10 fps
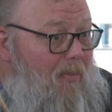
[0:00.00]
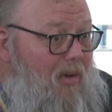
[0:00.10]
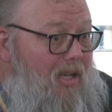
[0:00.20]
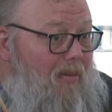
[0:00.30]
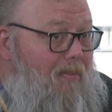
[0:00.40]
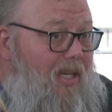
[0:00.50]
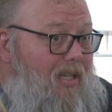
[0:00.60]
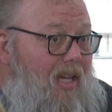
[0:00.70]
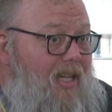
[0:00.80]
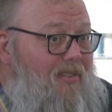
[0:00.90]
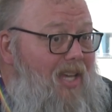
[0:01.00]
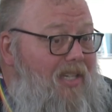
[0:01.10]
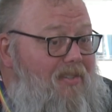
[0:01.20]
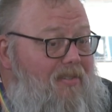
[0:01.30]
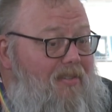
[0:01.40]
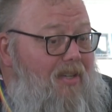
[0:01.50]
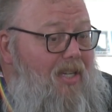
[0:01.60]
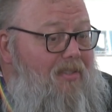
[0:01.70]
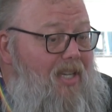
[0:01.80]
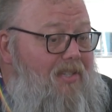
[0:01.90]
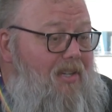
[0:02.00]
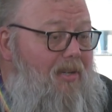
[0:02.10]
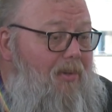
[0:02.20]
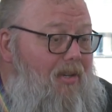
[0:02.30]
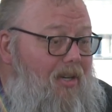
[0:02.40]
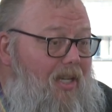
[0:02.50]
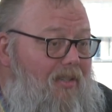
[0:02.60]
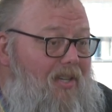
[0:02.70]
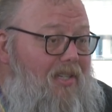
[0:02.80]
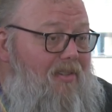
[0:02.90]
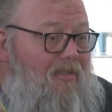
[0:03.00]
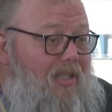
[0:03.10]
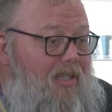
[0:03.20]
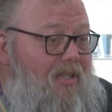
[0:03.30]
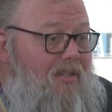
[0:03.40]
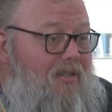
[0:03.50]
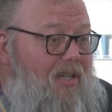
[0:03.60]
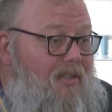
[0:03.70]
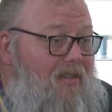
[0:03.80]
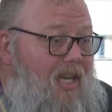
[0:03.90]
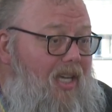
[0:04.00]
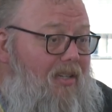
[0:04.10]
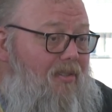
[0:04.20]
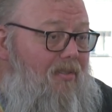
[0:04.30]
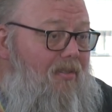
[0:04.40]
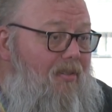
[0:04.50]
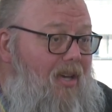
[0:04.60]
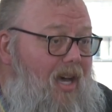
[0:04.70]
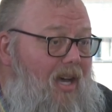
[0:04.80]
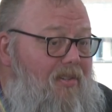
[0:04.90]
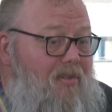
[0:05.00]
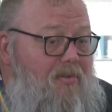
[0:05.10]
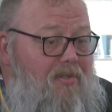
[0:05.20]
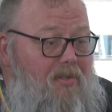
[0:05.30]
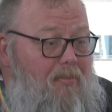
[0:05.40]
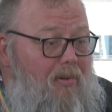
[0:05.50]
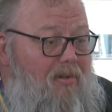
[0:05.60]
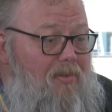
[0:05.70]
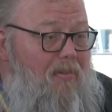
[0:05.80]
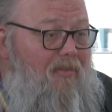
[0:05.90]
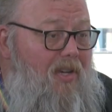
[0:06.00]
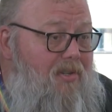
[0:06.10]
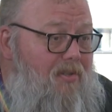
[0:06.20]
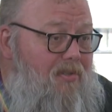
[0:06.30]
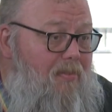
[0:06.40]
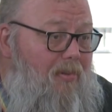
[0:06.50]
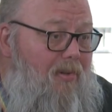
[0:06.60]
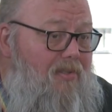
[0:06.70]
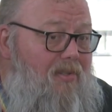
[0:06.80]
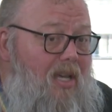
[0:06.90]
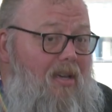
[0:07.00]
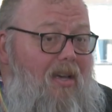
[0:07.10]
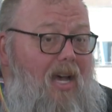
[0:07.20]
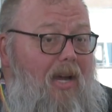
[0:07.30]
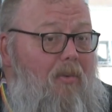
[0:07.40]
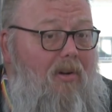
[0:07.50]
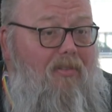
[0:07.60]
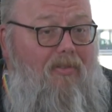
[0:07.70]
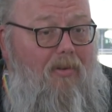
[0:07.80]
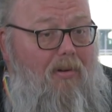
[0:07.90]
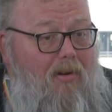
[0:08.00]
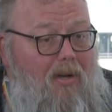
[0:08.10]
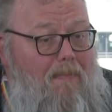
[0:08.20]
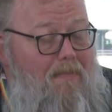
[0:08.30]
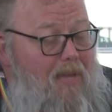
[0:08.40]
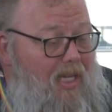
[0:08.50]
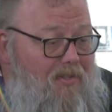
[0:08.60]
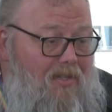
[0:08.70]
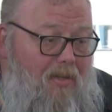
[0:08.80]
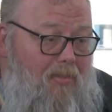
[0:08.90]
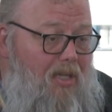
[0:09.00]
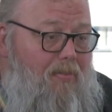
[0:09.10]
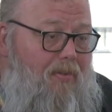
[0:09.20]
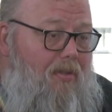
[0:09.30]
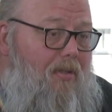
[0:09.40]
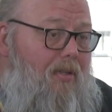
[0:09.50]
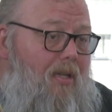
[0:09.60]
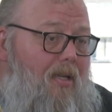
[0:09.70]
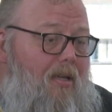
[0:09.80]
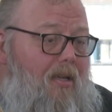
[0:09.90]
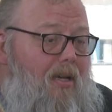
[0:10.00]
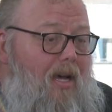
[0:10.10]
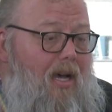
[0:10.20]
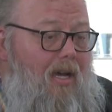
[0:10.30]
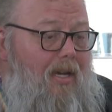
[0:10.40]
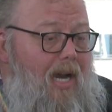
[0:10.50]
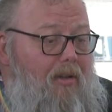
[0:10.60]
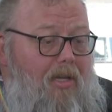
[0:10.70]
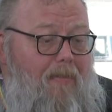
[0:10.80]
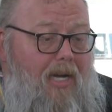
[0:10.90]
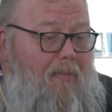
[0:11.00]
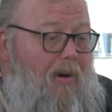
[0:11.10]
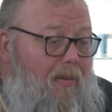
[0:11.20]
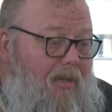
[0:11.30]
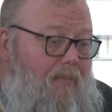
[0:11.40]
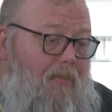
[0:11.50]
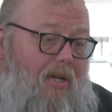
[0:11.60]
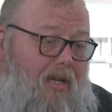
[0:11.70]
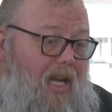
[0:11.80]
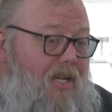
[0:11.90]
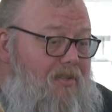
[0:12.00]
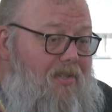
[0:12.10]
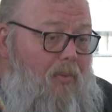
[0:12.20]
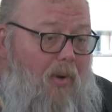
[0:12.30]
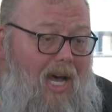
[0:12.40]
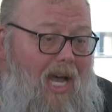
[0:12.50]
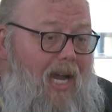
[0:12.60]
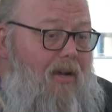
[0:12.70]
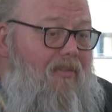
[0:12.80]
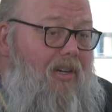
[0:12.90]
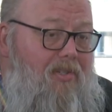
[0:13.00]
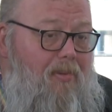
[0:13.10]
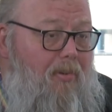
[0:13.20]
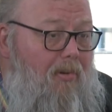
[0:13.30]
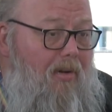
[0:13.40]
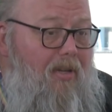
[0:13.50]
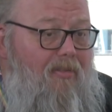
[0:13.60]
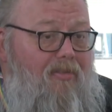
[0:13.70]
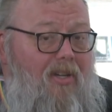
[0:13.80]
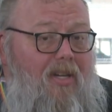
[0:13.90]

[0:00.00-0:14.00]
well, but it takes a community, it takes a village, it takes social supports, professional supports. I work for amazing people, not only in my department, but agency-wide, very supportive.